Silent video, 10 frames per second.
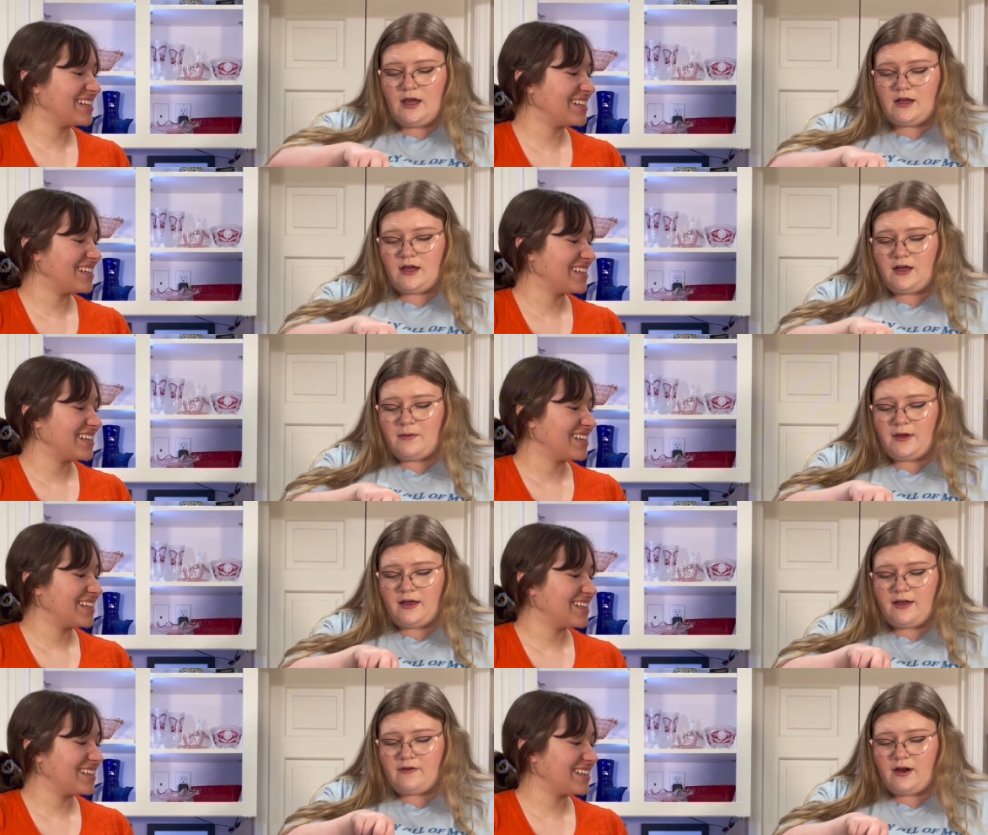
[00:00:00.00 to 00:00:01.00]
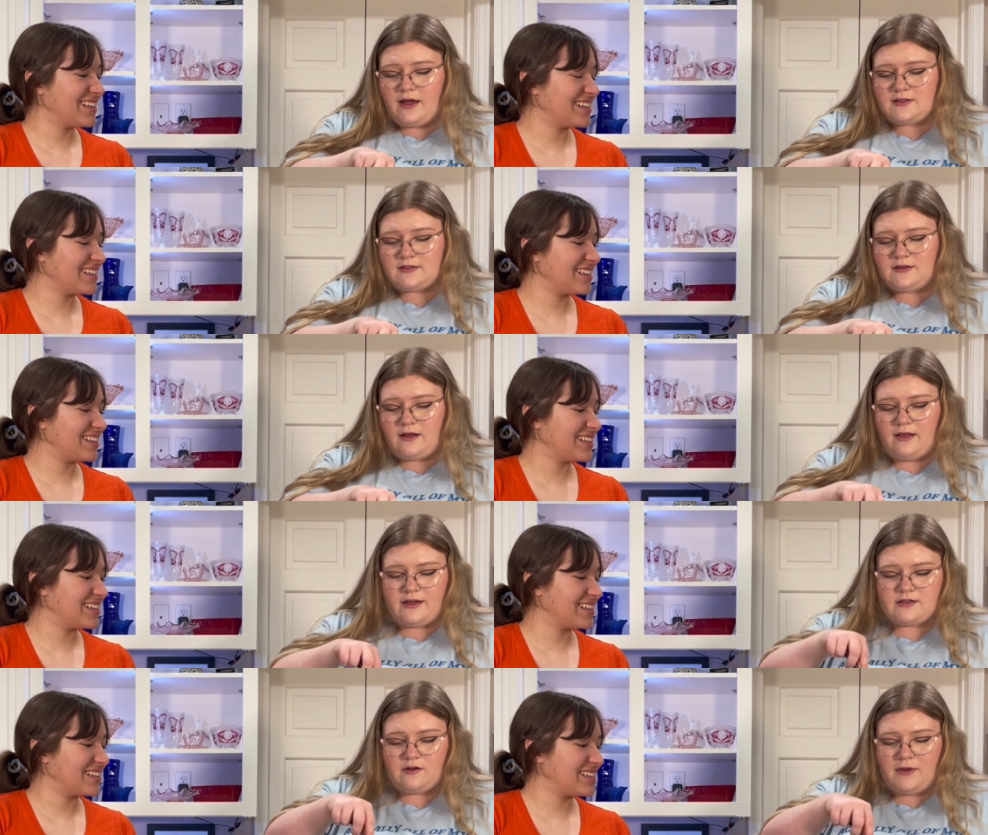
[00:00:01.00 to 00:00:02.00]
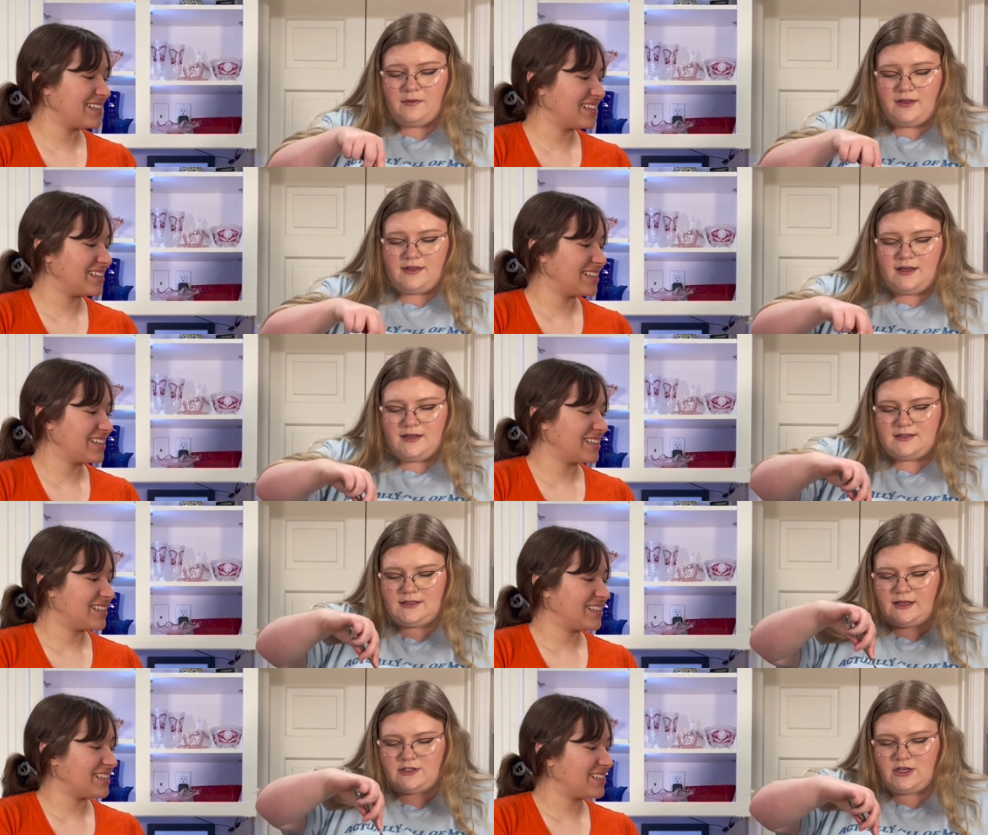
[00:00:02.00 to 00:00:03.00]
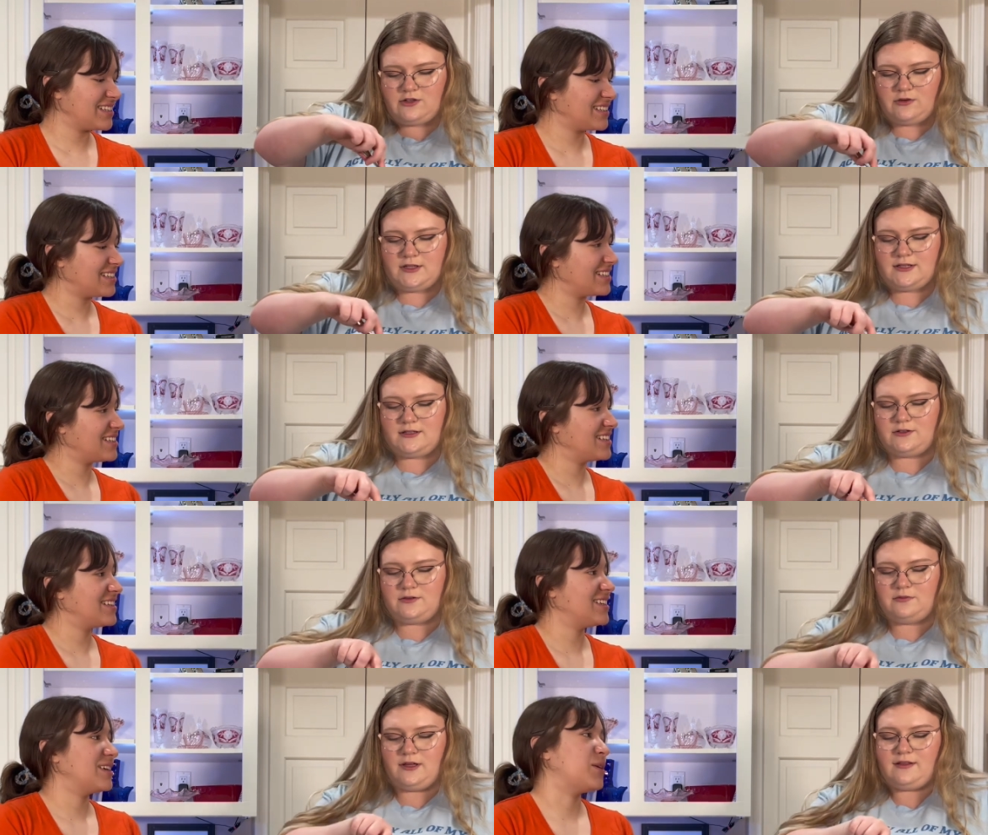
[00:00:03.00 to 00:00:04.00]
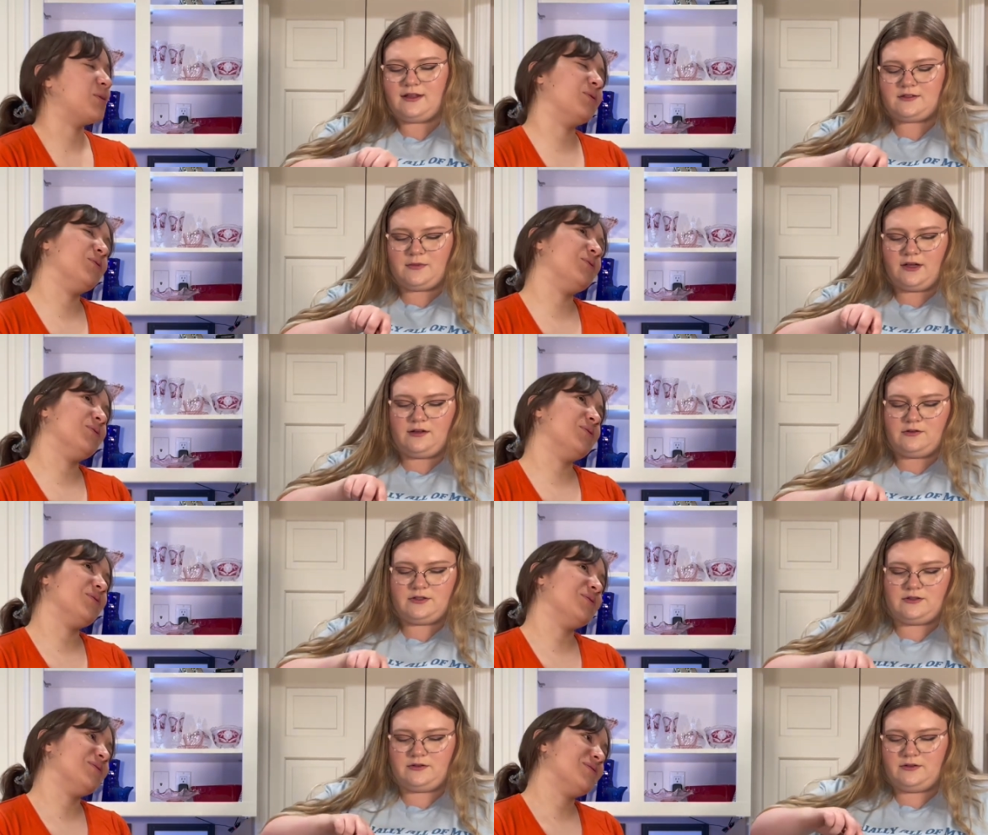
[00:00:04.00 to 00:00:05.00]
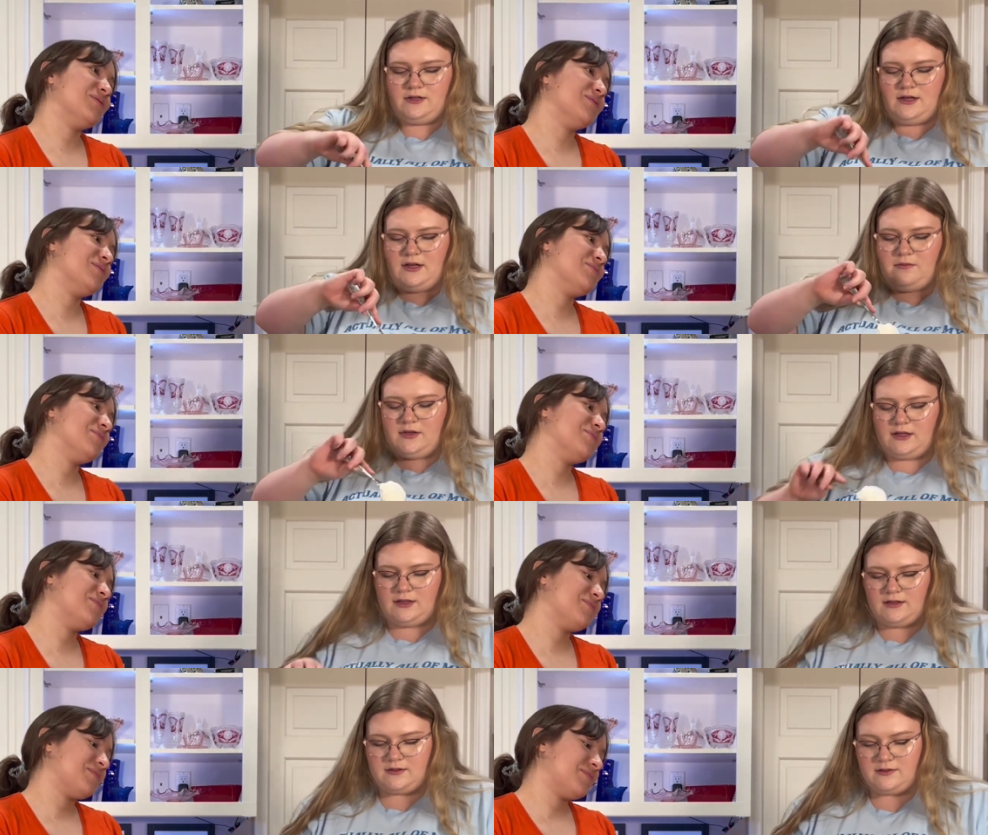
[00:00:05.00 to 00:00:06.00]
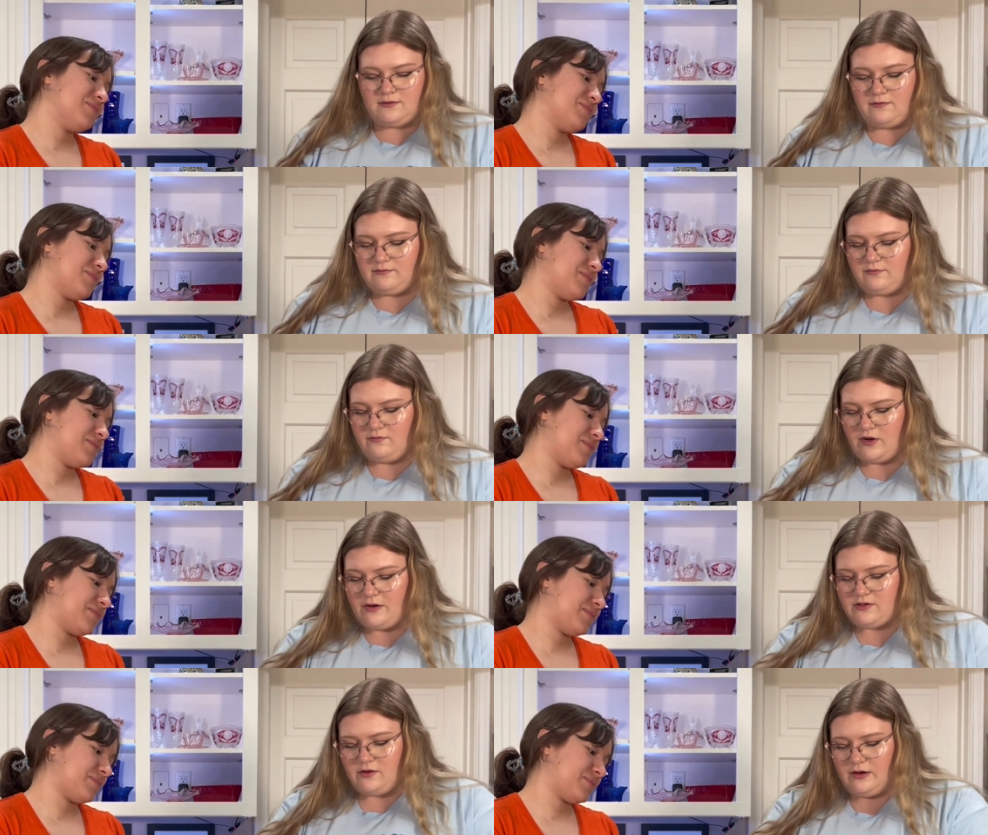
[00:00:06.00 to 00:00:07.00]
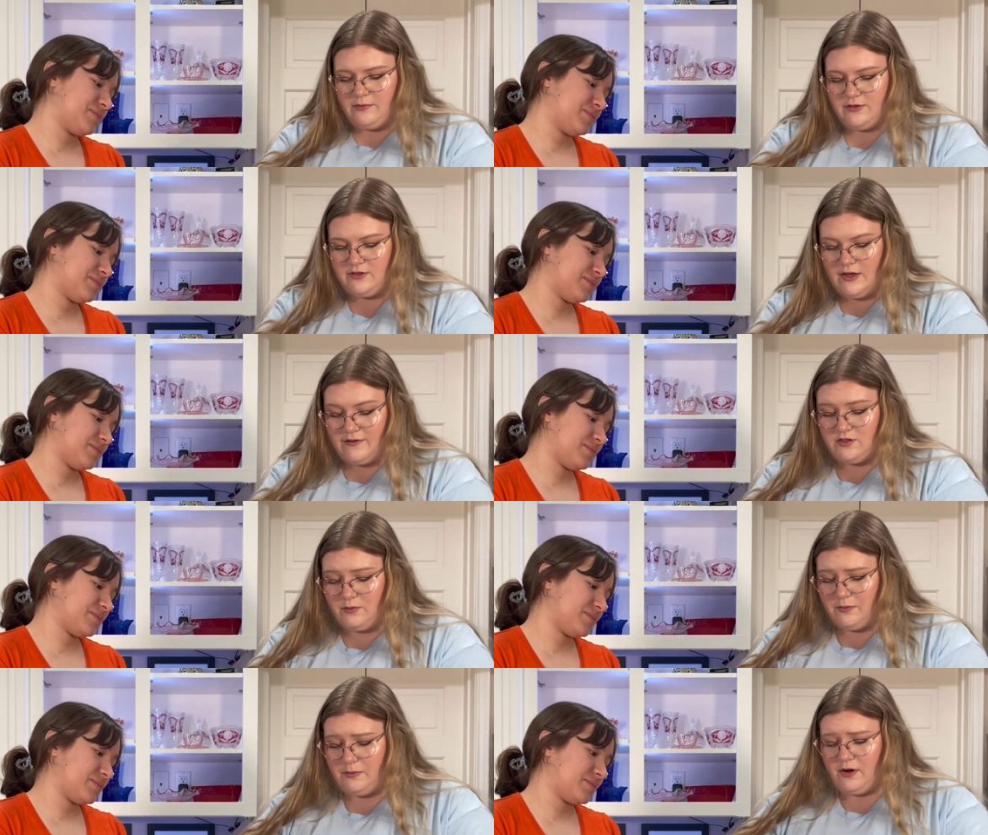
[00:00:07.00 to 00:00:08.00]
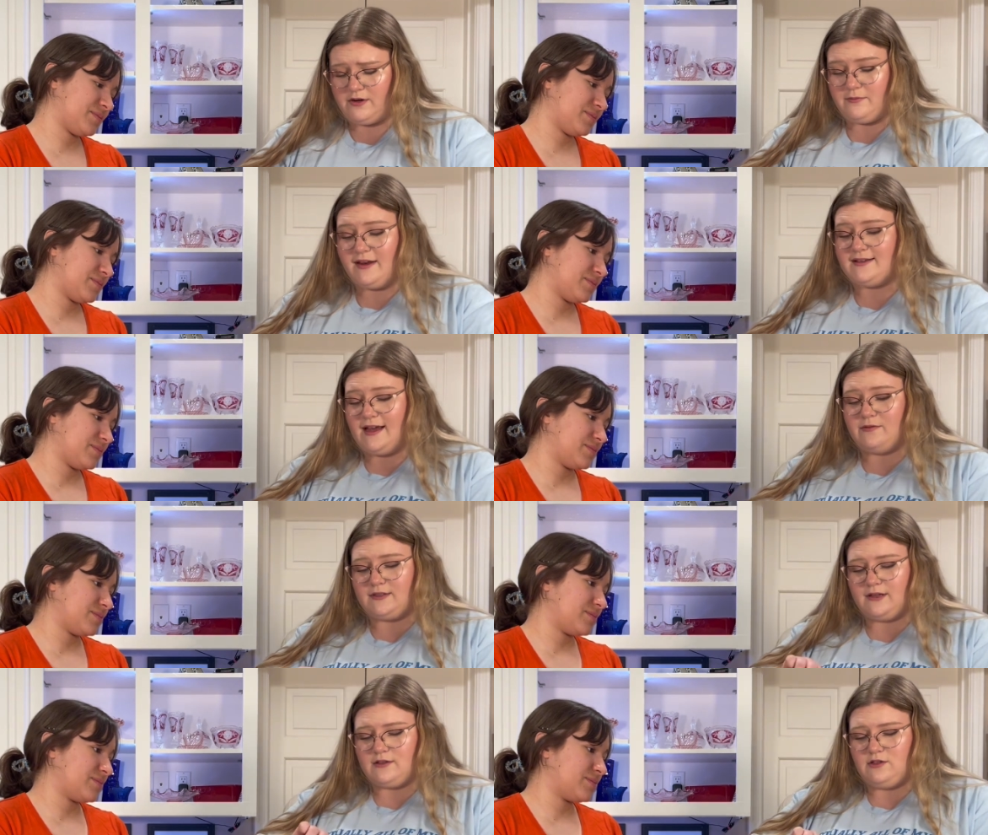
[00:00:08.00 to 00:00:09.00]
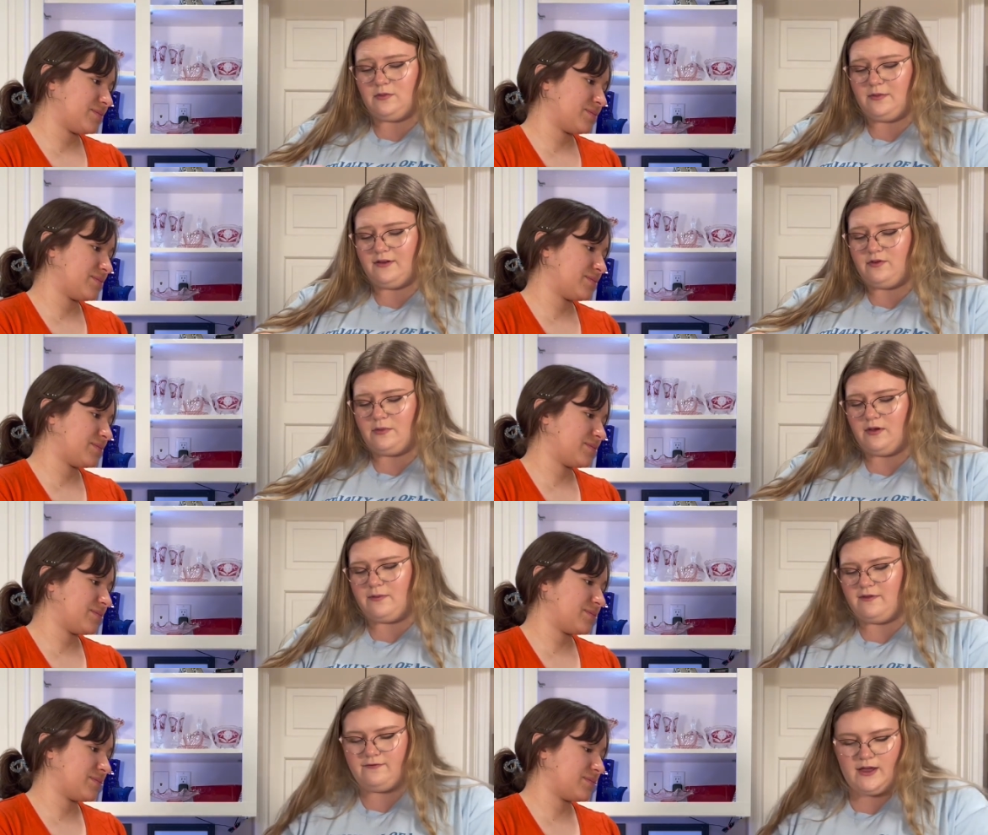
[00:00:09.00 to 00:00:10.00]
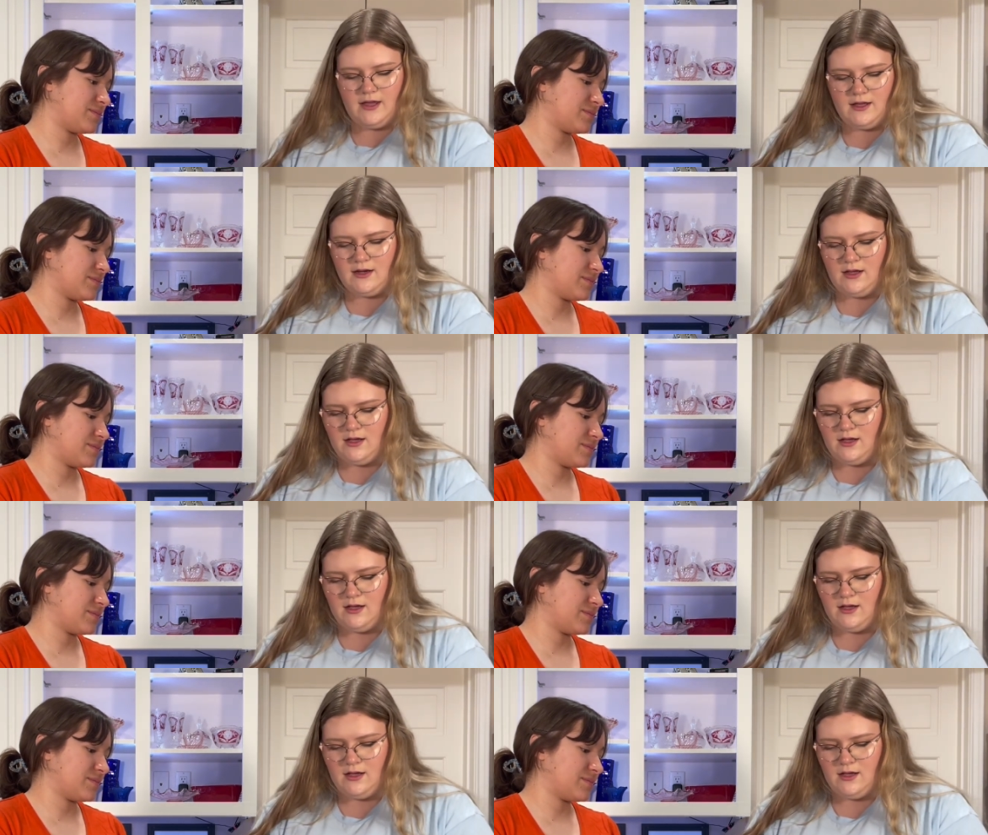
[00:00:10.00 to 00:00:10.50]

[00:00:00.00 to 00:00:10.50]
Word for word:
Speaker 1: Um, I'll have her ask. I'll ask her to make me this and like chicken tortilla soup. Like that's Ooh. my go-to because when I was growing up, we used to have Super Bowl parties. My dad was like a super big football fan.